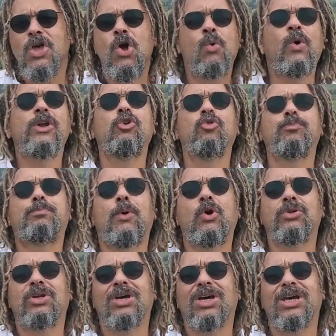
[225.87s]
One old
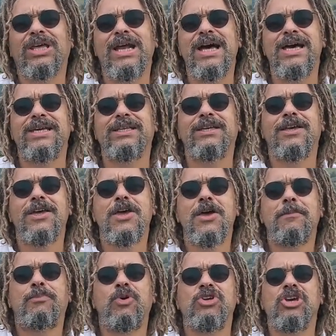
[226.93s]
bottach cried,
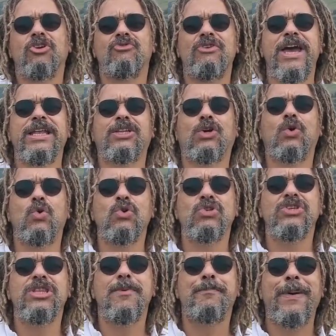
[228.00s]
"Put your red coats
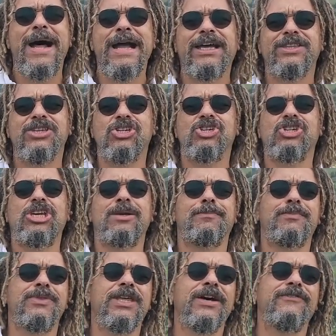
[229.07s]
on the back of the sheep
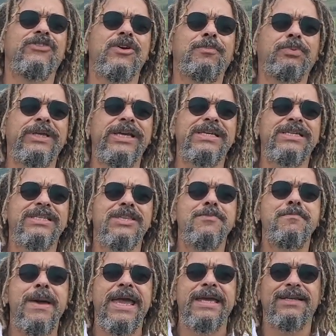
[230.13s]
that have replaced the
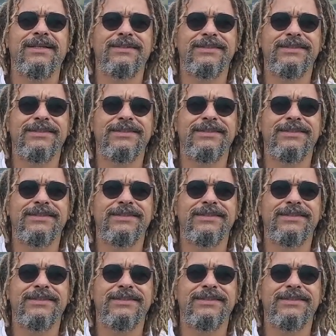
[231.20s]
men."